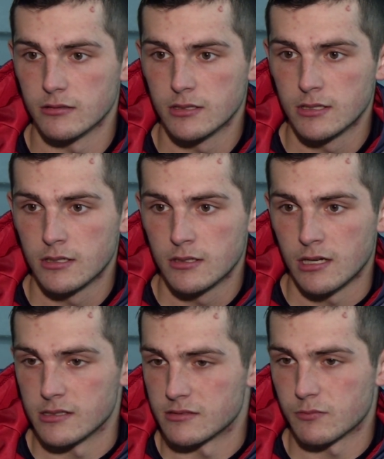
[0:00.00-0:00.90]

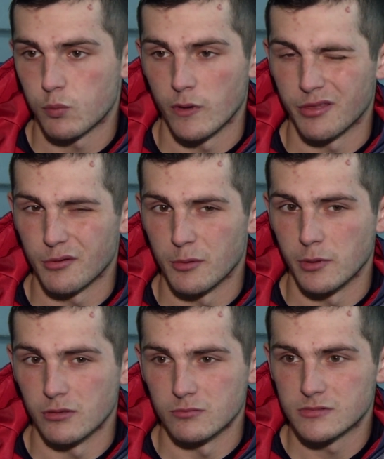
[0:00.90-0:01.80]
I went through
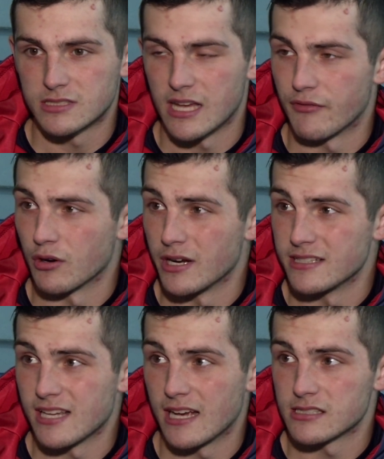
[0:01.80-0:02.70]
about seven or eight
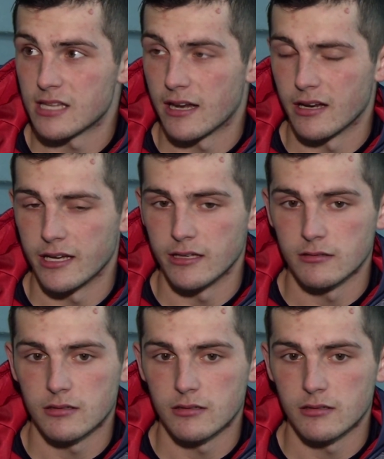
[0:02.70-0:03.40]
tests that night.